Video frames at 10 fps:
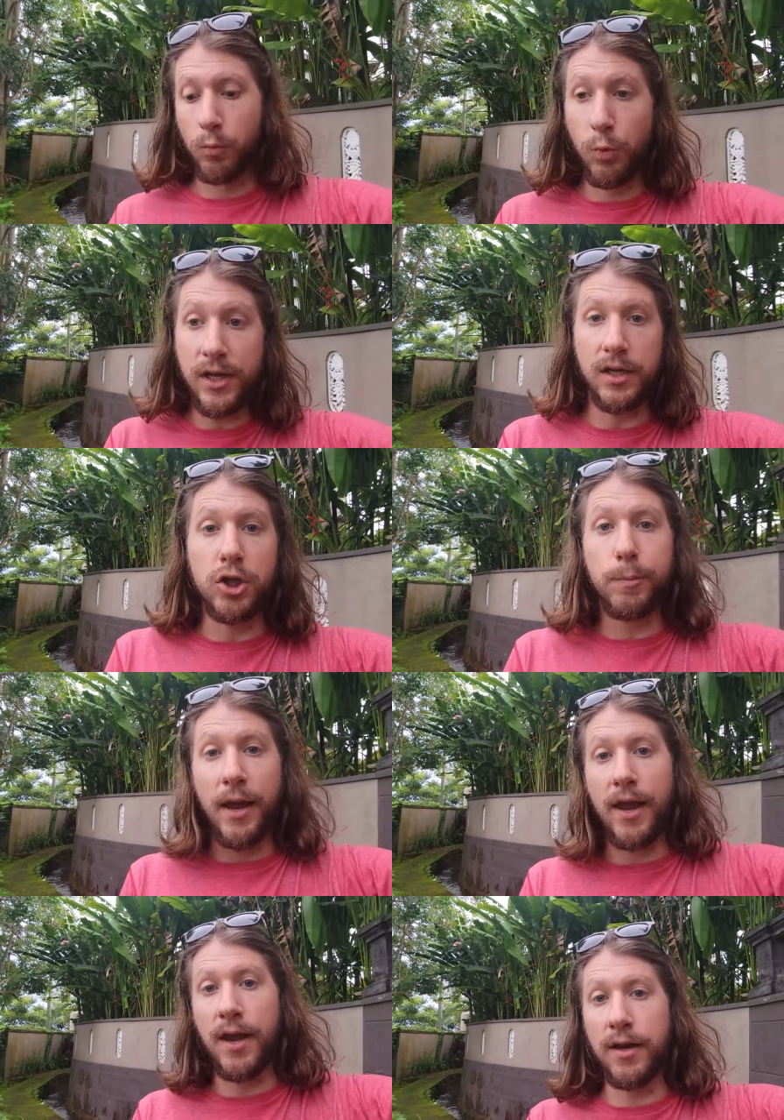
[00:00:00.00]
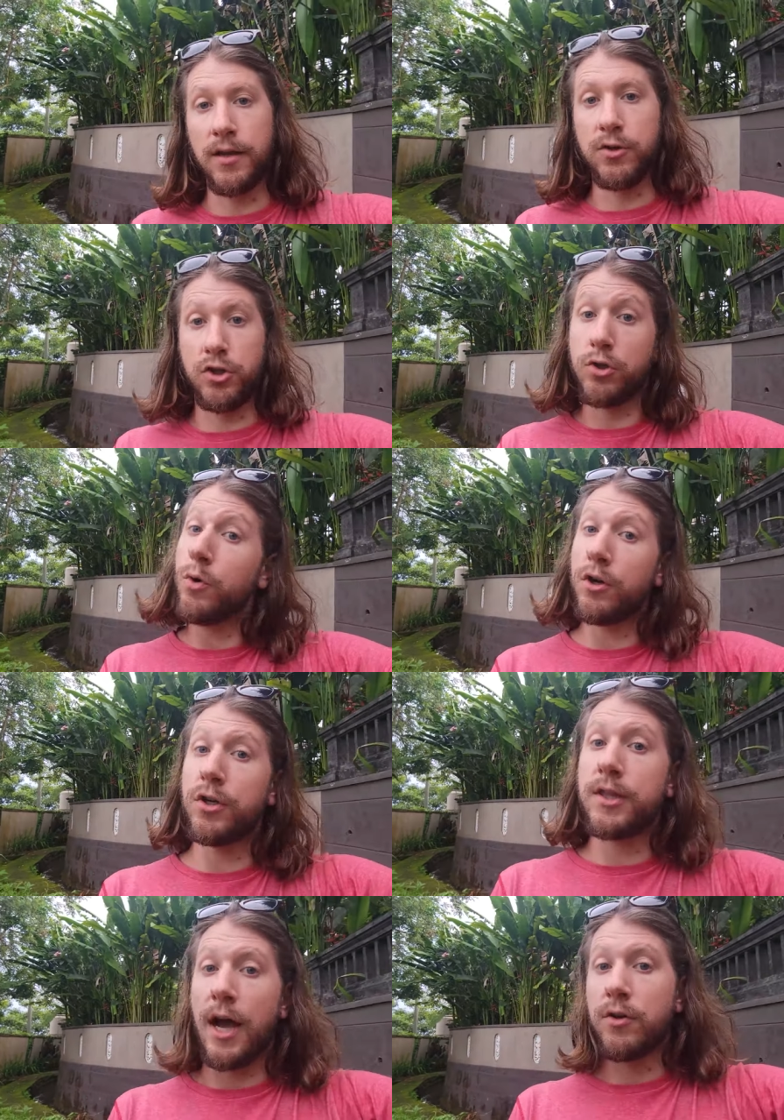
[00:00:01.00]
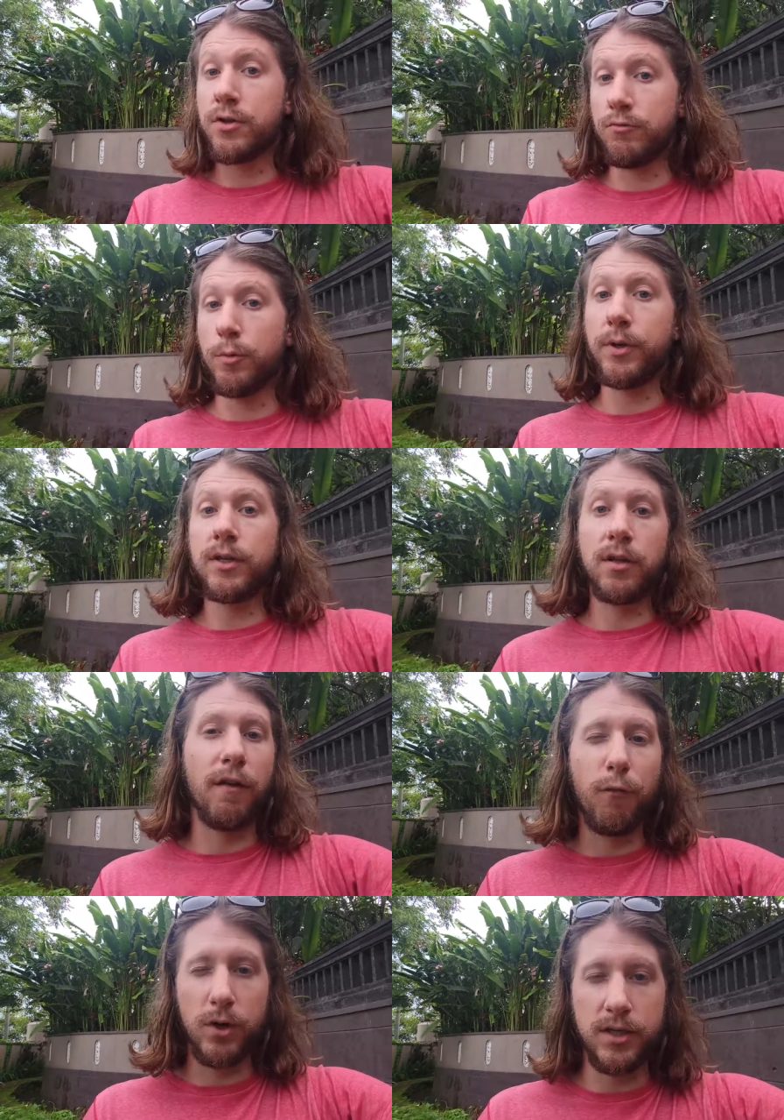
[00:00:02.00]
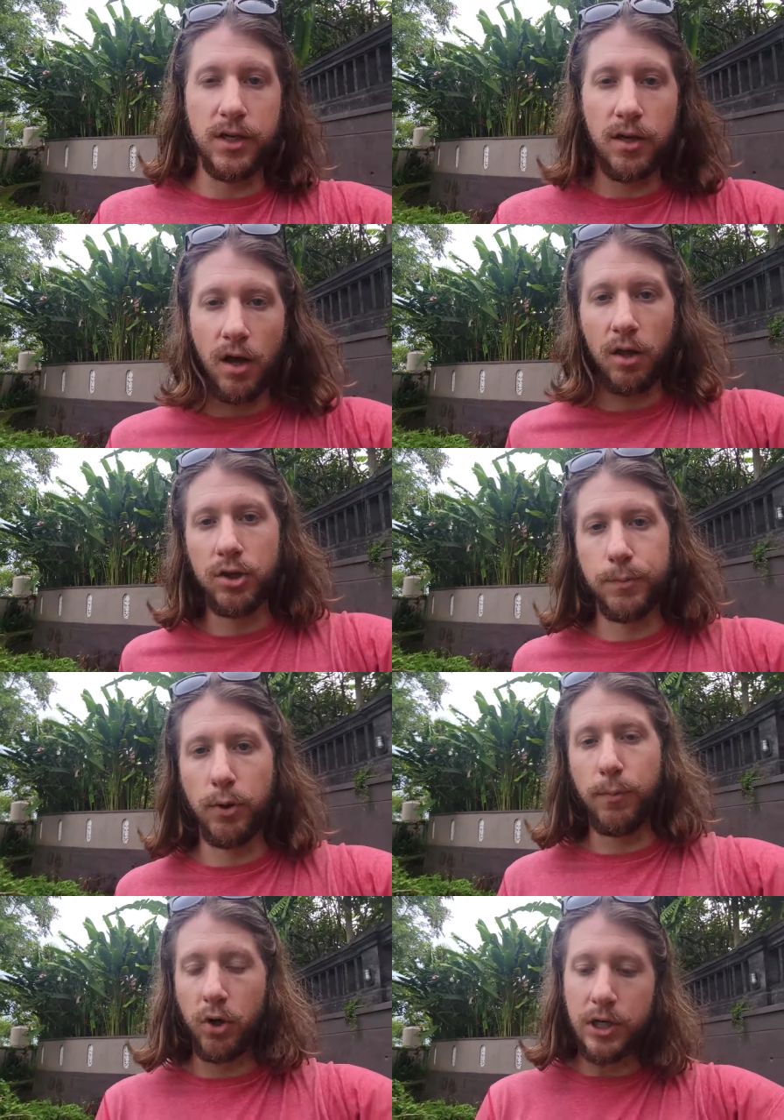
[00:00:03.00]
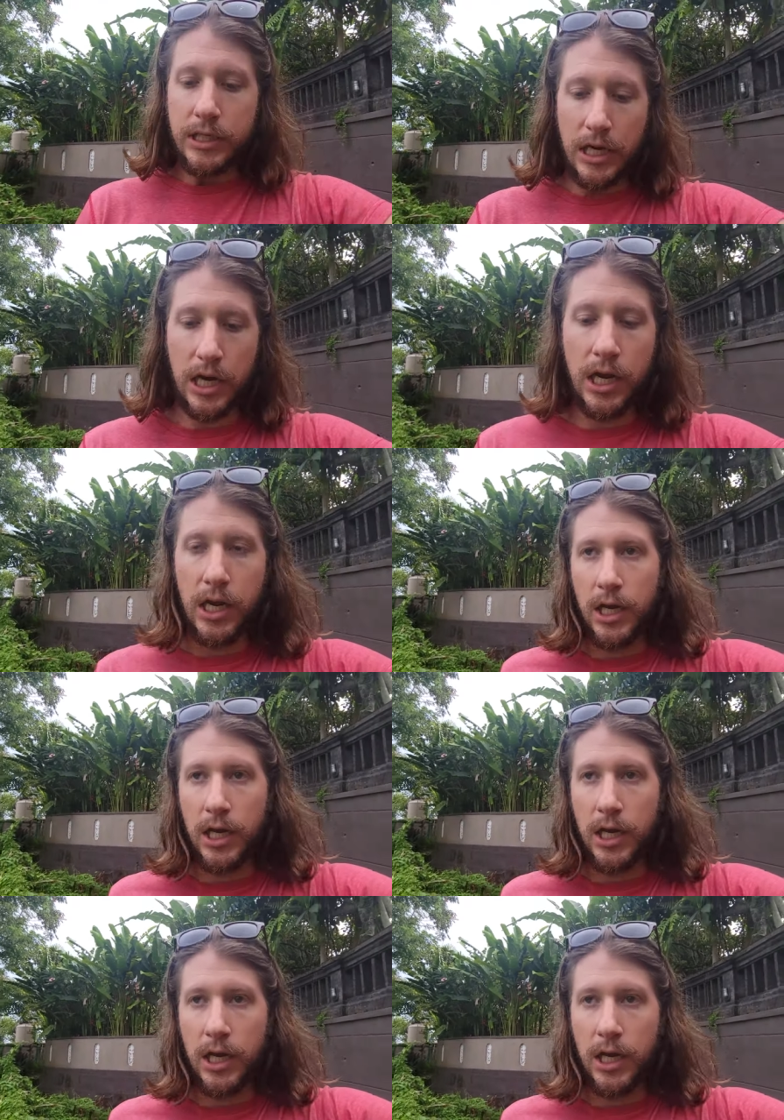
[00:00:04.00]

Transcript: We each paid 200,000 rupiah, so like $14 per person.